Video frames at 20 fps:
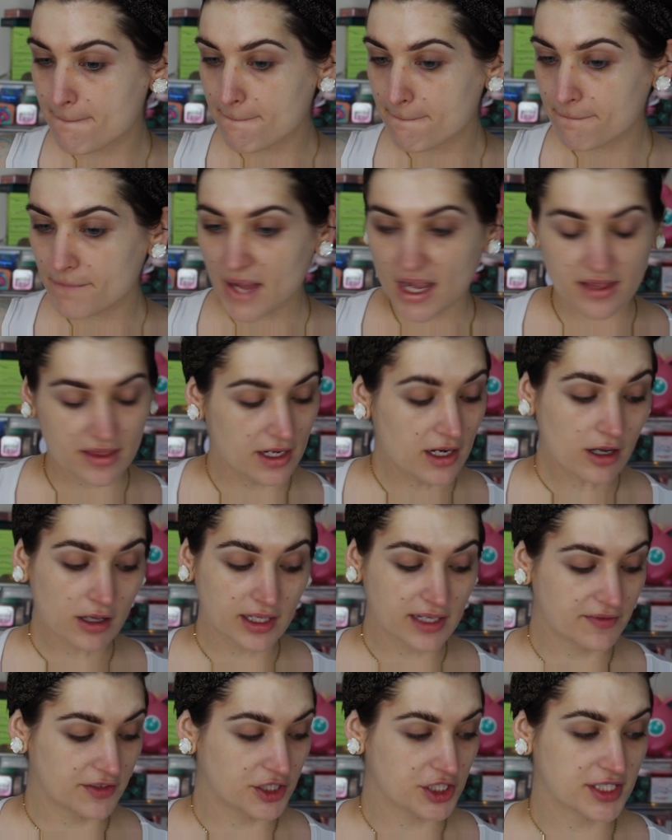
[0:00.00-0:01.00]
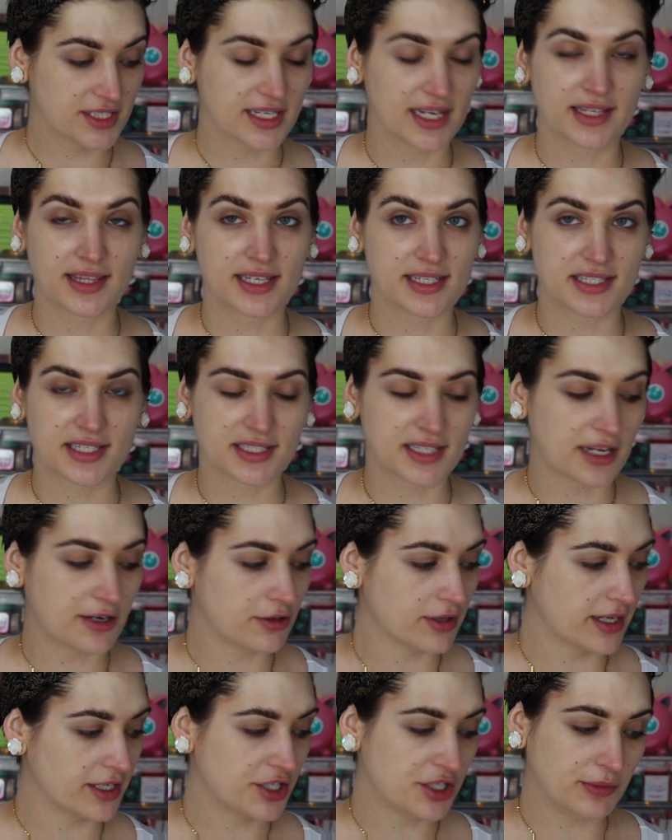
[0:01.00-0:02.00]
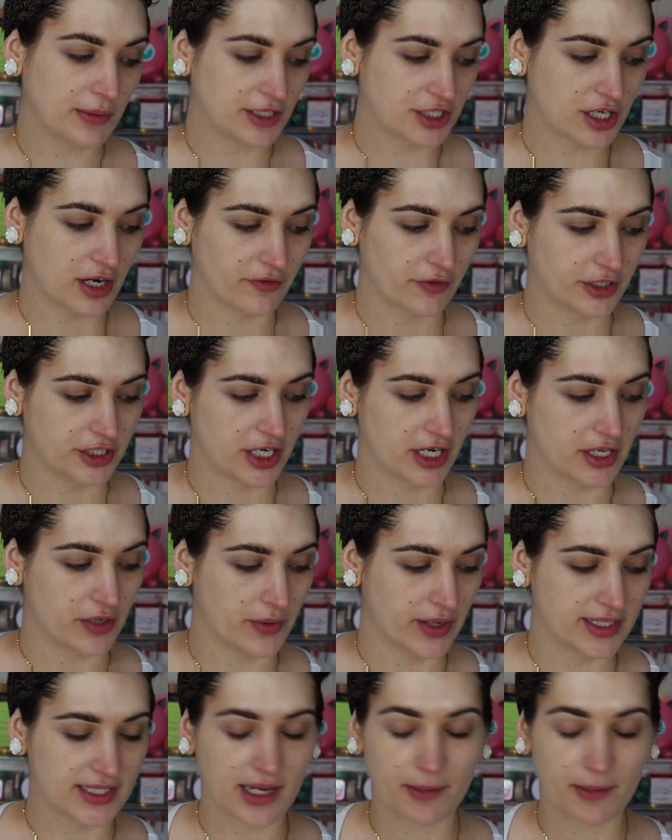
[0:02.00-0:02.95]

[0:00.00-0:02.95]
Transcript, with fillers: I think I'll leave it just like this because I don't like too much coverage anyways.